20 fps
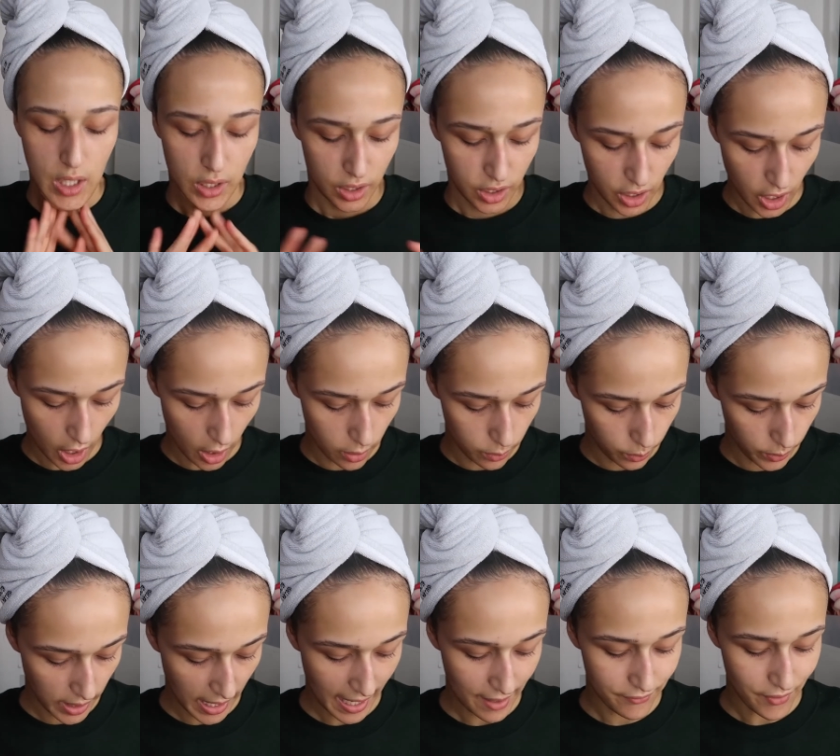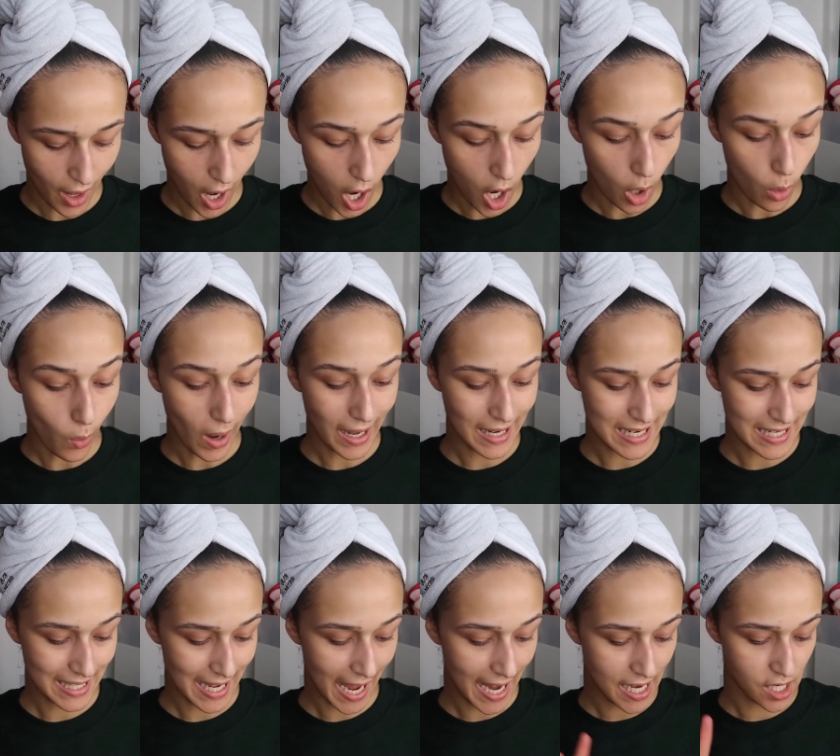you know, we have that whole
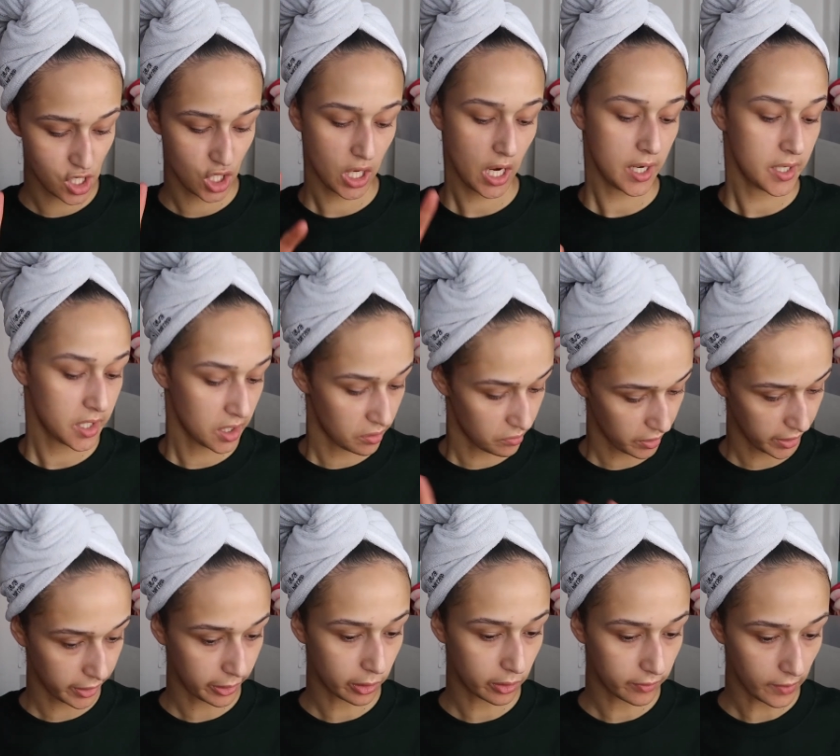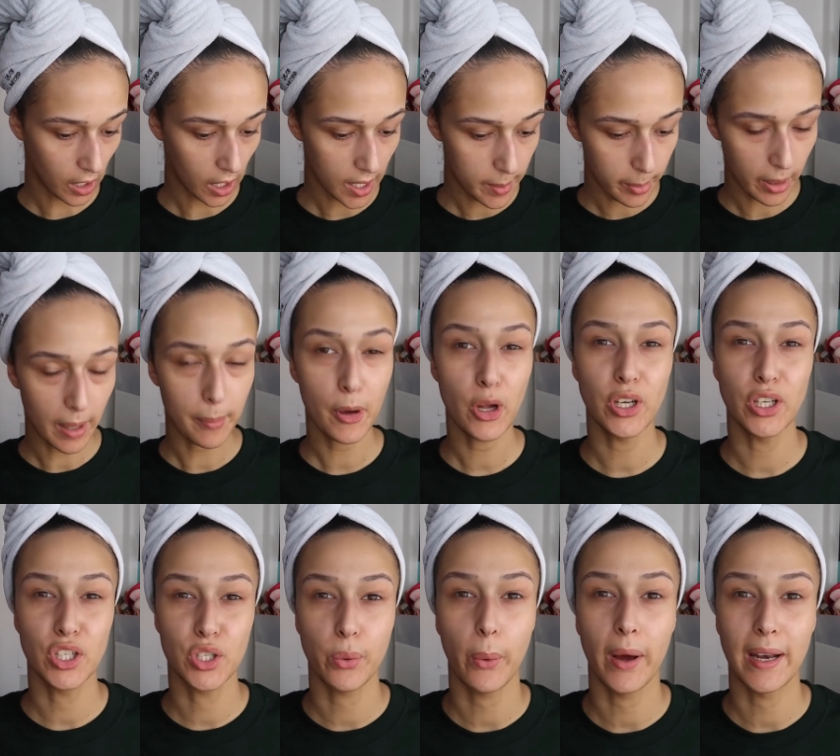anti-aging, anti-wrinkle vibe. I'm
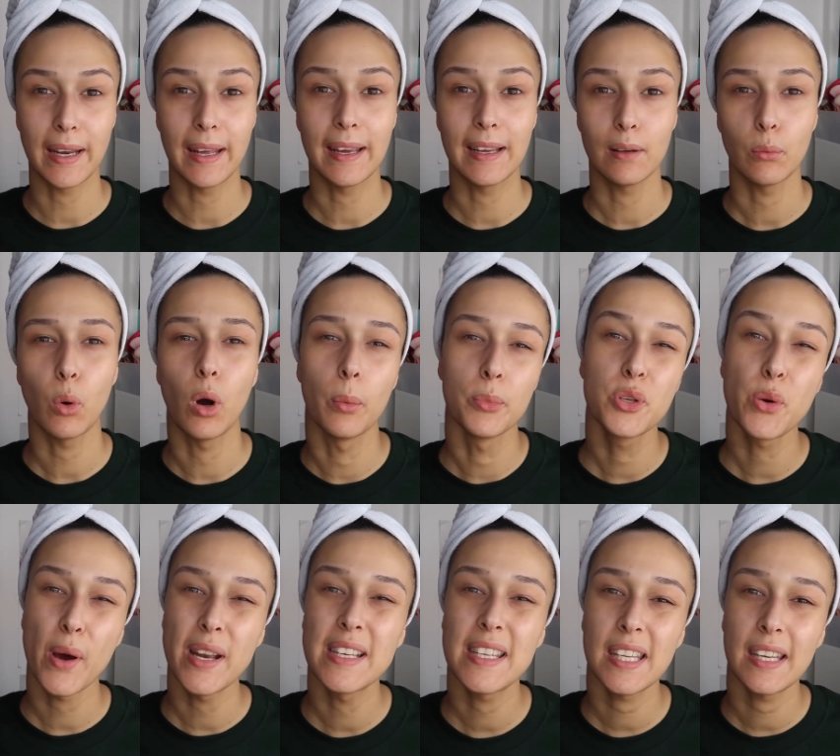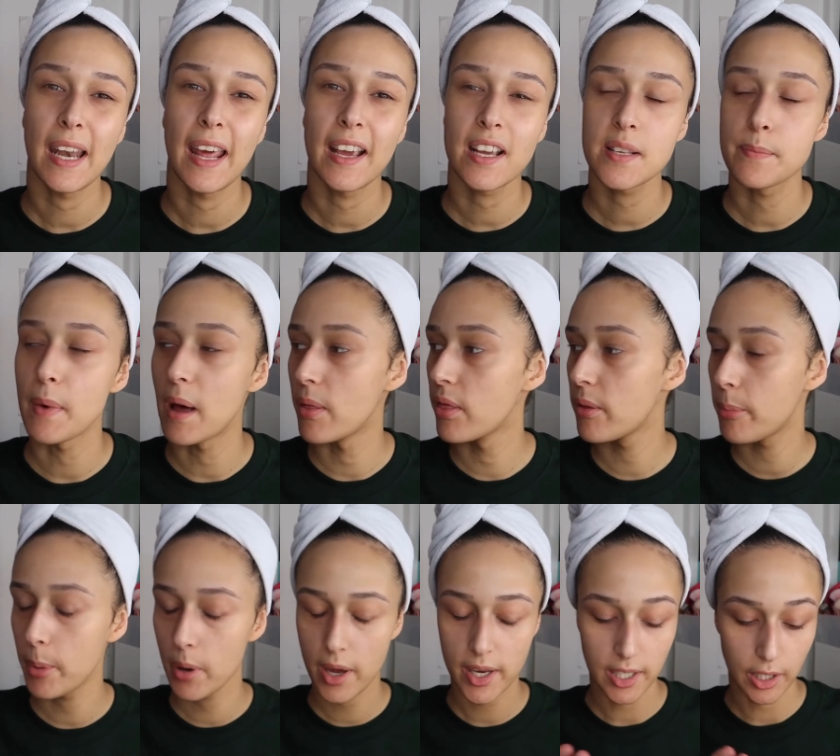only 20, well, I'm 20 next
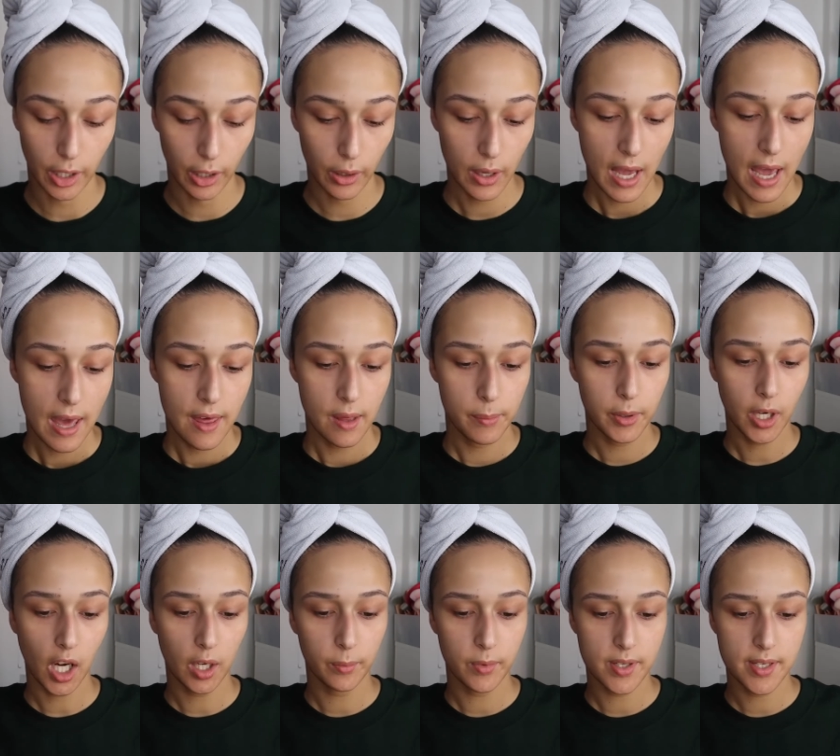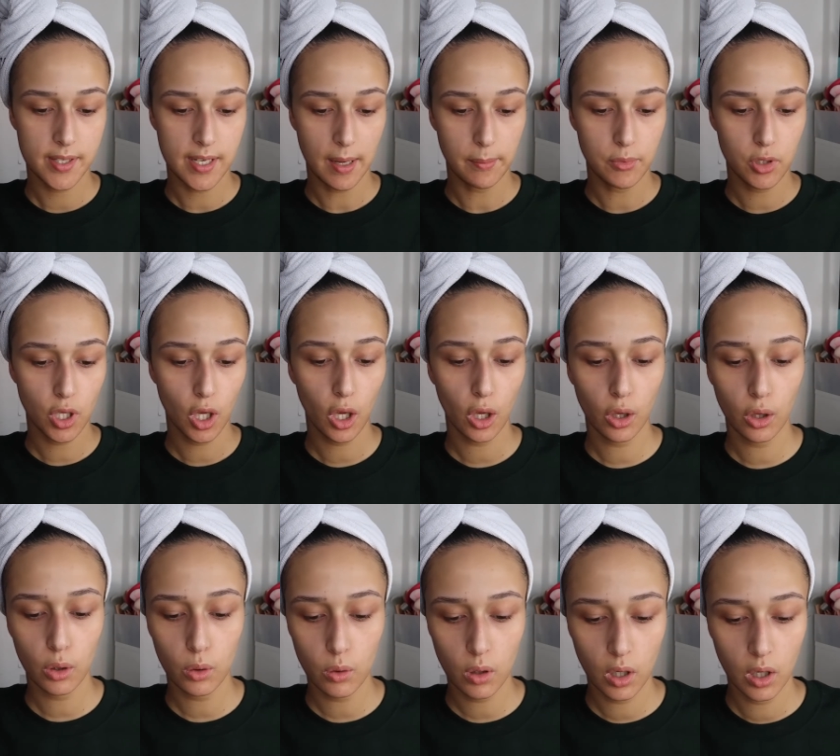month, but anywho. Then we're going with step
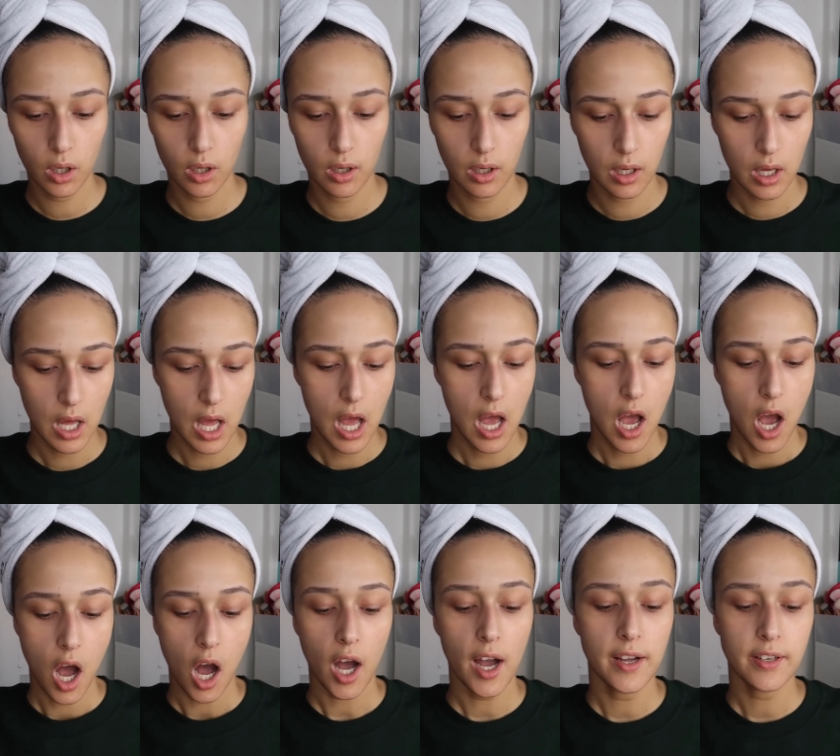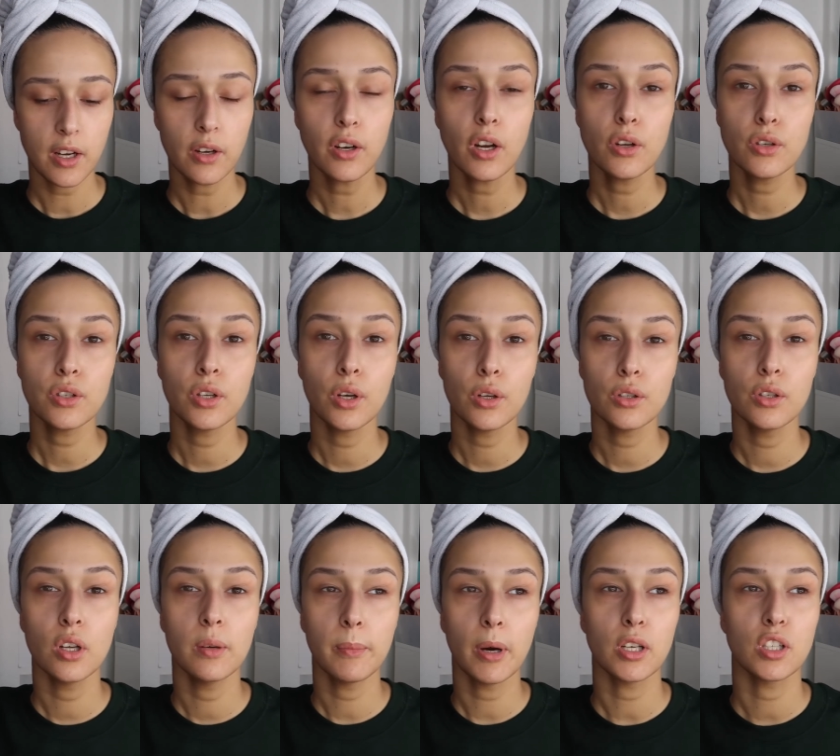two, I don't know too
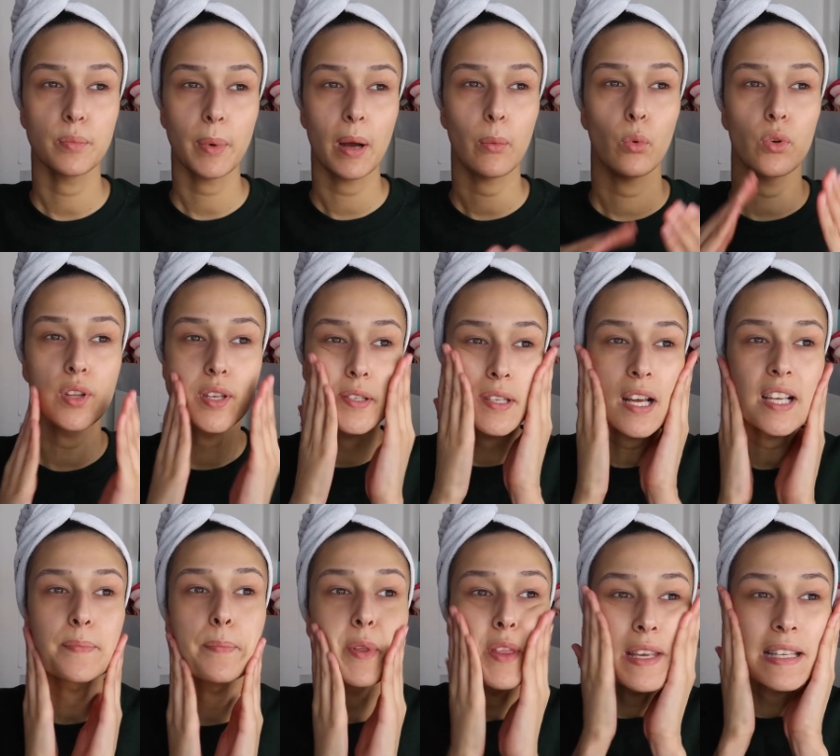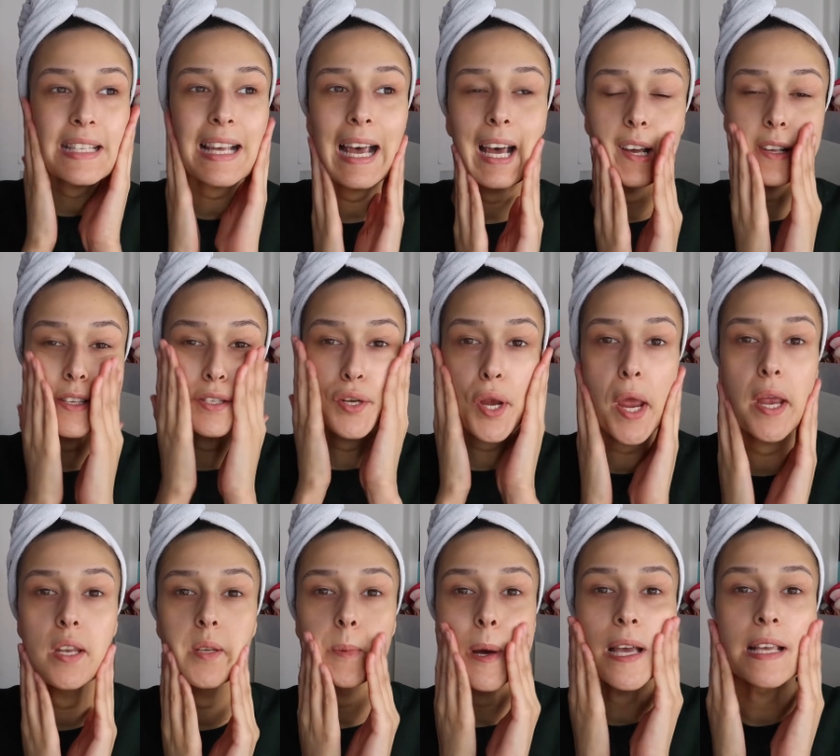too much about what this does but this has
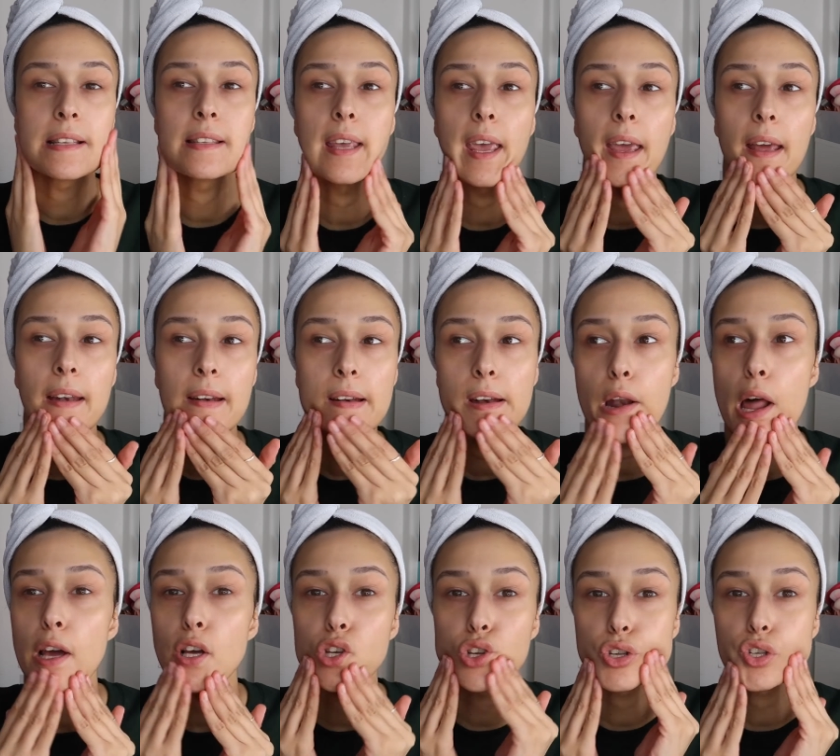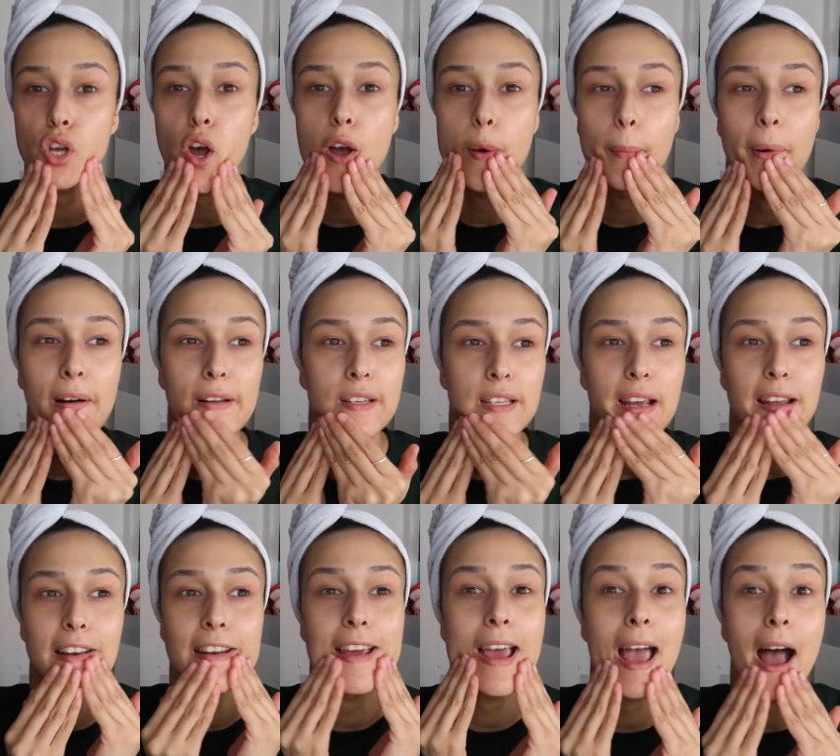changed my skin like so much
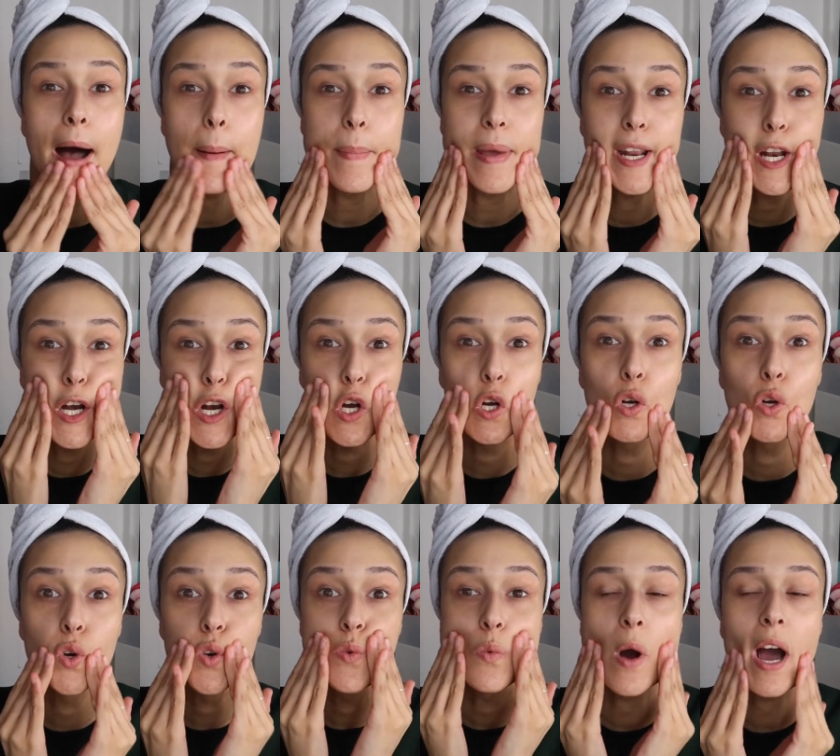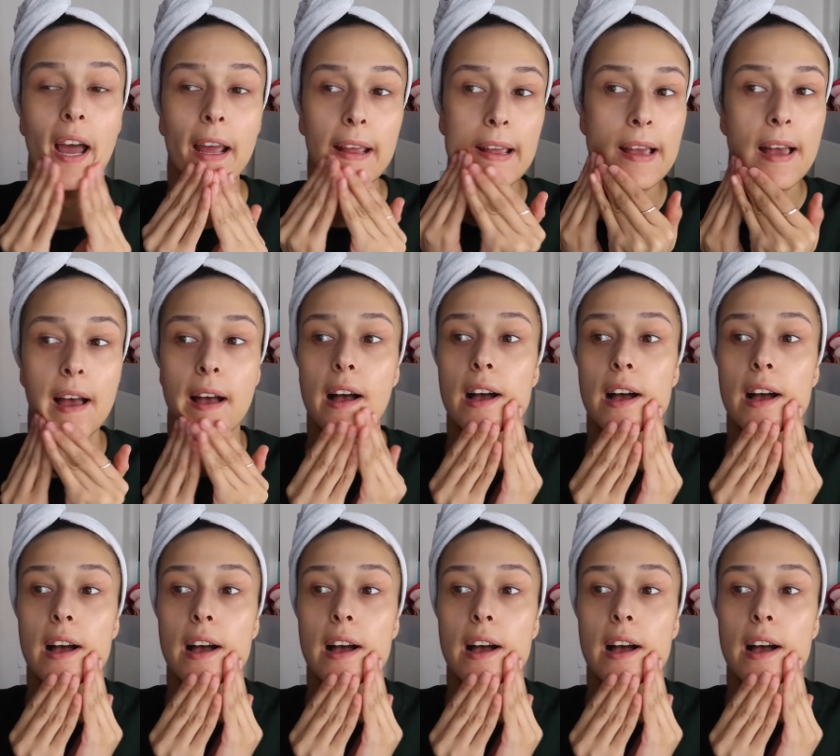and I mean in a good way